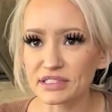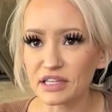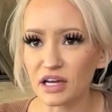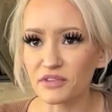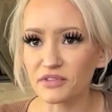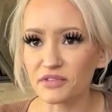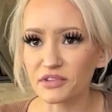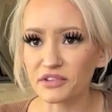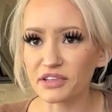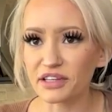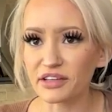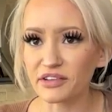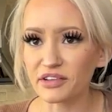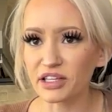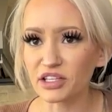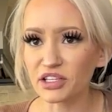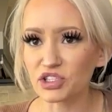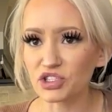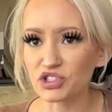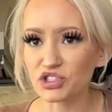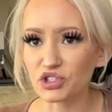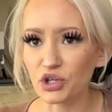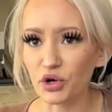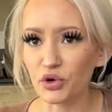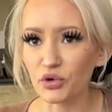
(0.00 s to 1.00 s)
stuff where they
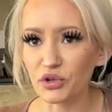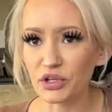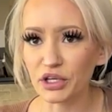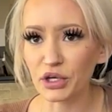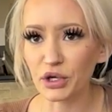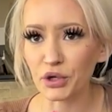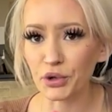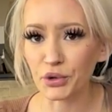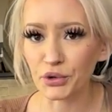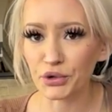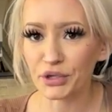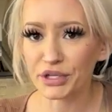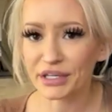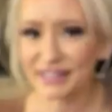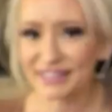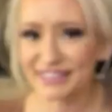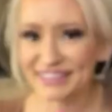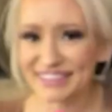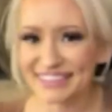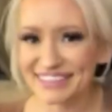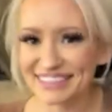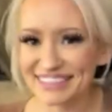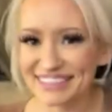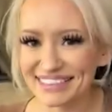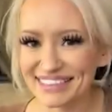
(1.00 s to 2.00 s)
like show the
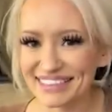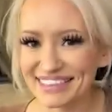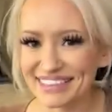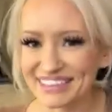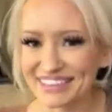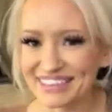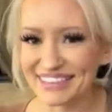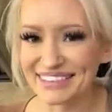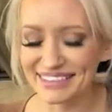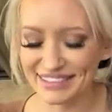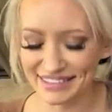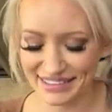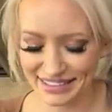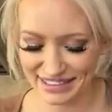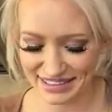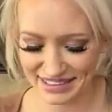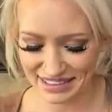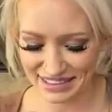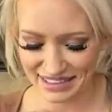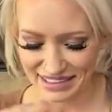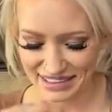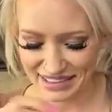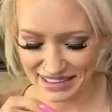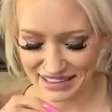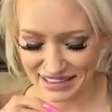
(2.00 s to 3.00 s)
ingredients, you know?
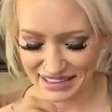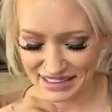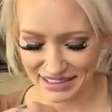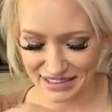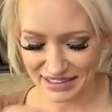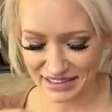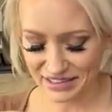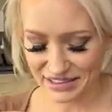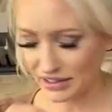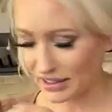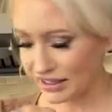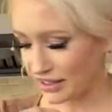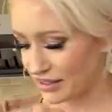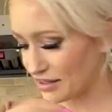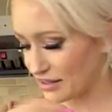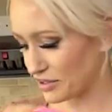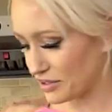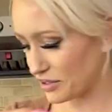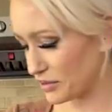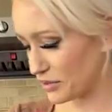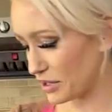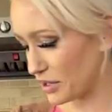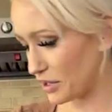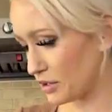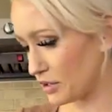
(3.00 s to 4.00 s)
Okay,
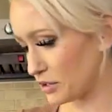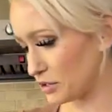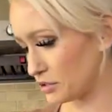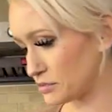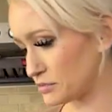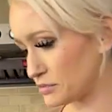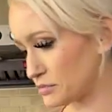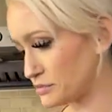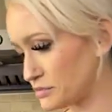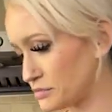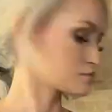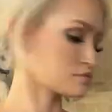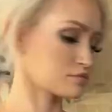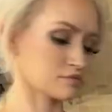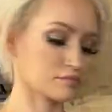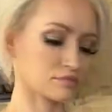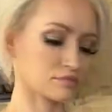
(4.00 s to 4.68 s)
there we go.